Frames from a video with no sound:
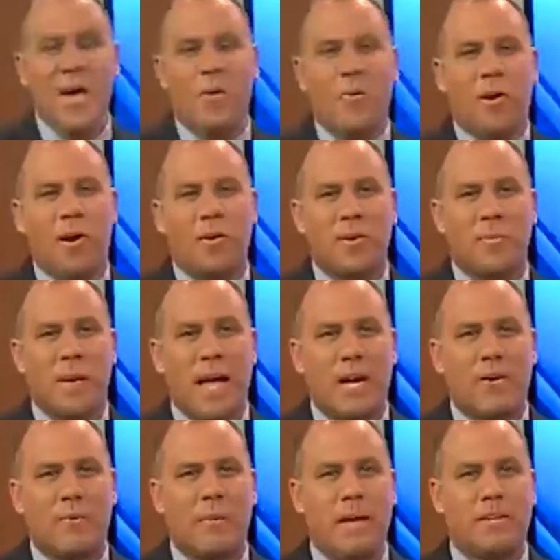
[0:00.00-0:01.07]
Welcome back
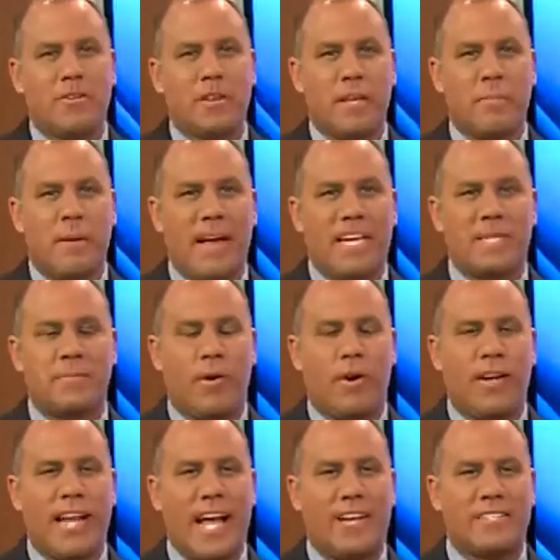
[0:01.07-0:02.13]
with Major League Baseball
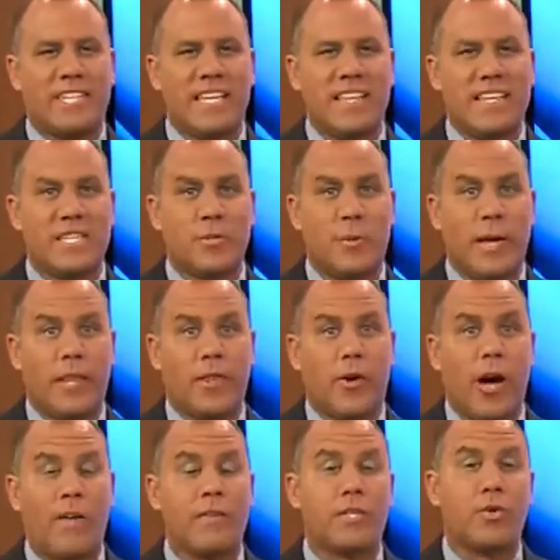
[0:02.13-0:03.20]
announcing this week they'll
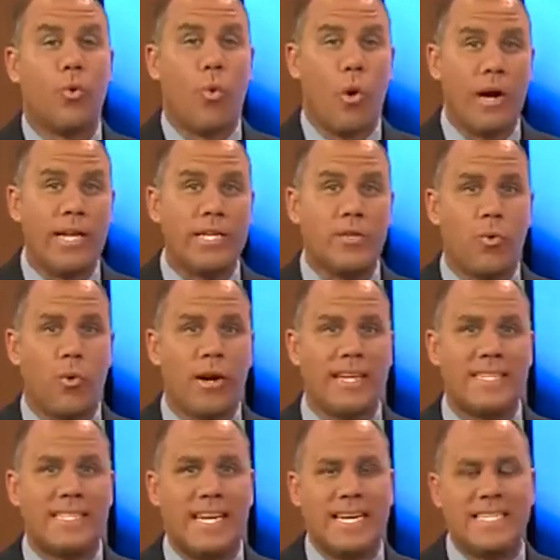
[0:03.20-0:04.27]
have a 2020
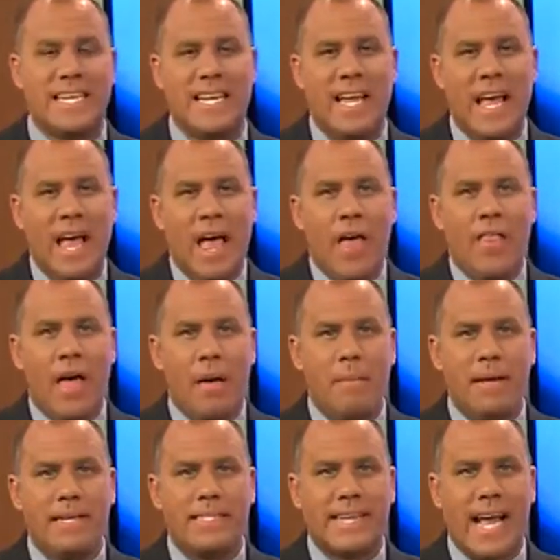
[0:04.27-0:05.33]
season. That
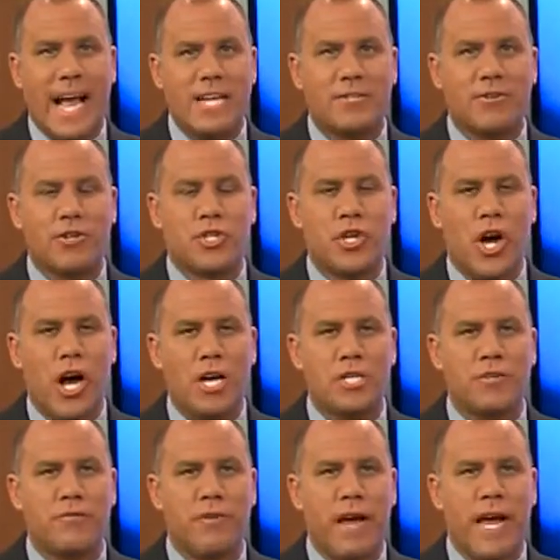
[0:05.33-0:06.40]
means catcher Josh
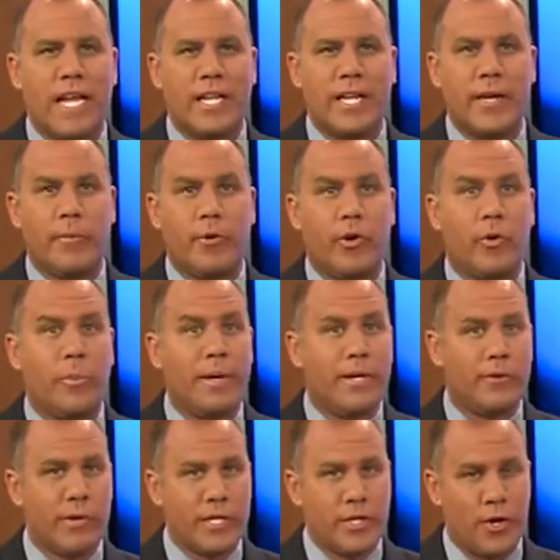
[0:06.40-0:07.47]
Phegley will be
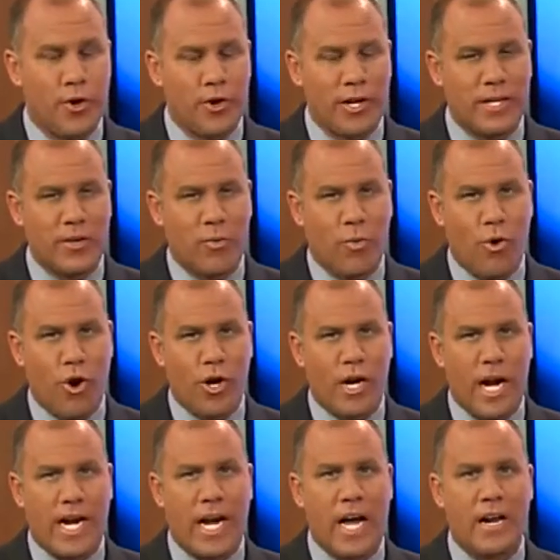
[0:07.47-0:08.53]
returning to work.
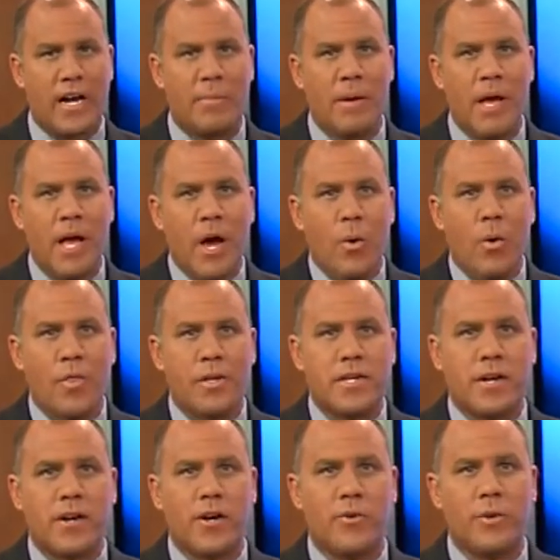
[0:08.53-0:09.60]
I caught up with the
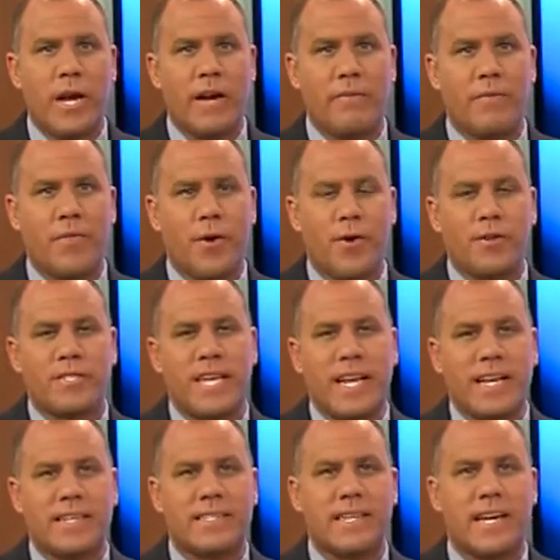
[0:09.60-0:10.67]
Terre Haute native Thursday to
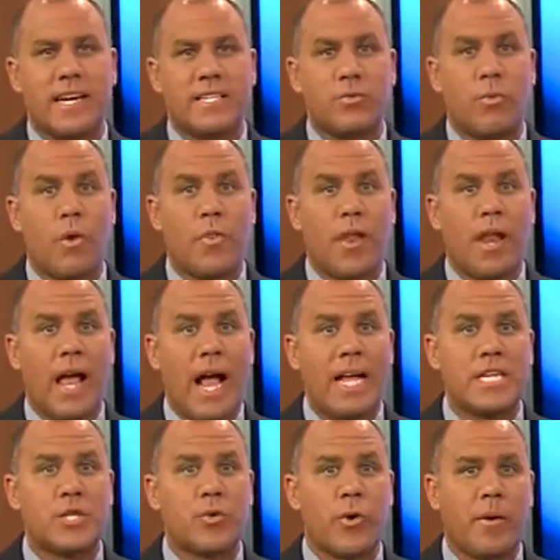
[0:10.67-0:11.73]
discuss what the
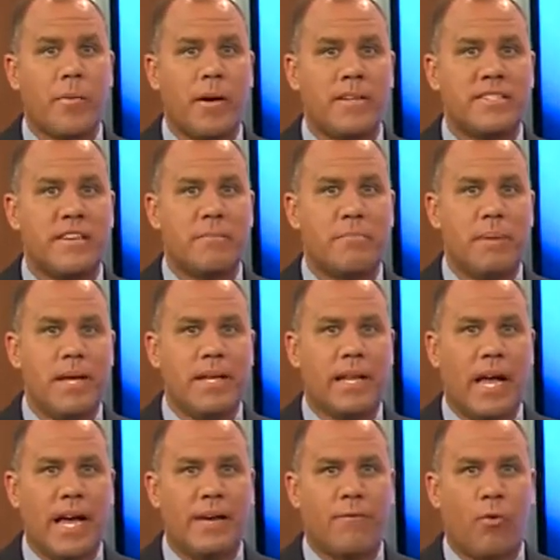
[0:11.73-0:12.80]
last three months have been
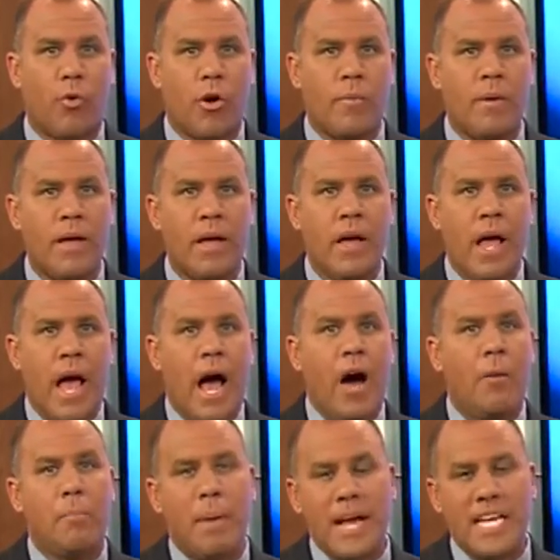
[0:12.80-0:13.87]
like for him,
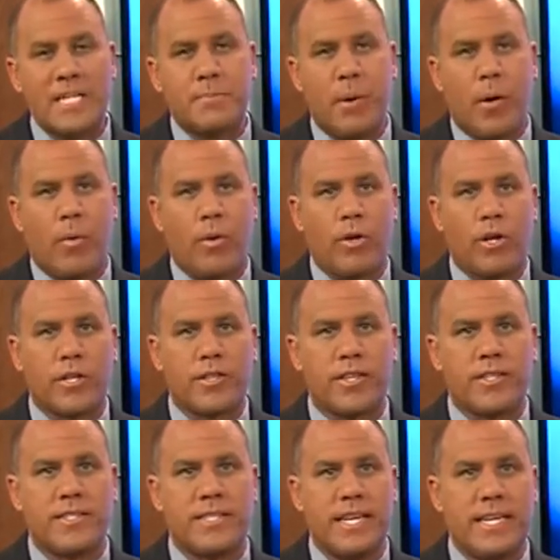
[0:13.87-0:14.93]
how baseball will look
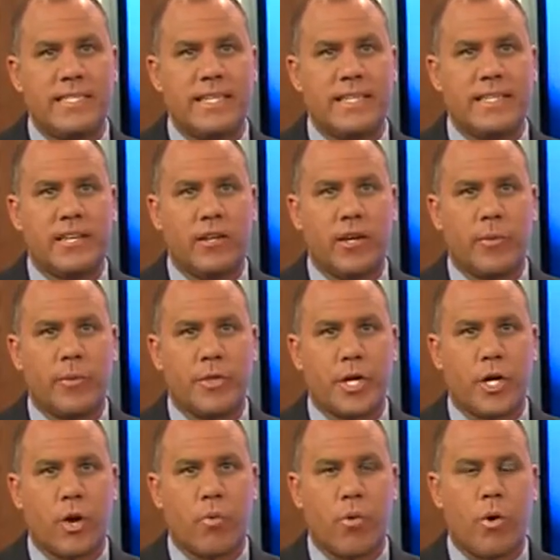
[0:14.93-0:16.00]
this season dealing with the
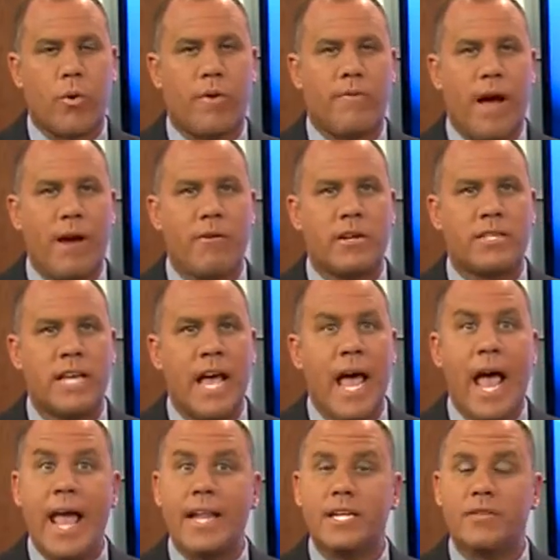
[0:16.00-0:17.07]
coronavirus,
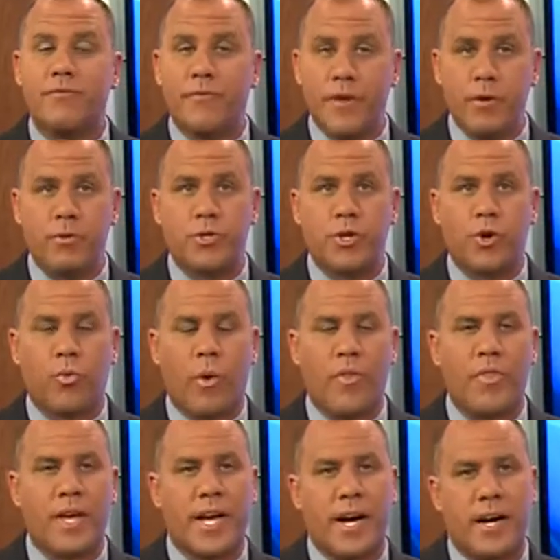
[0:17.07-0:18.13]
and his future with
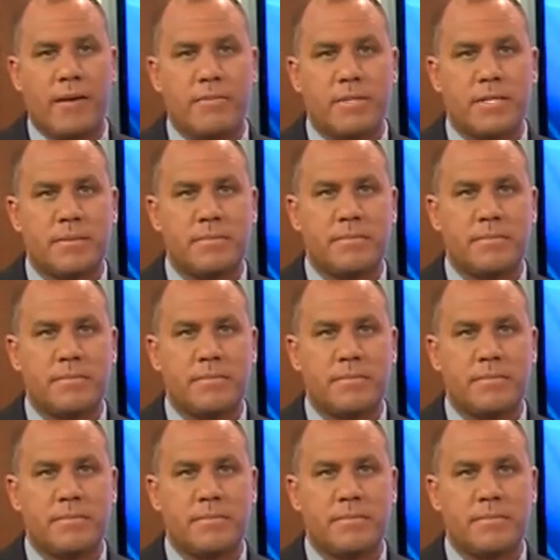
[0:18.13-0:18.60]
the Cubs.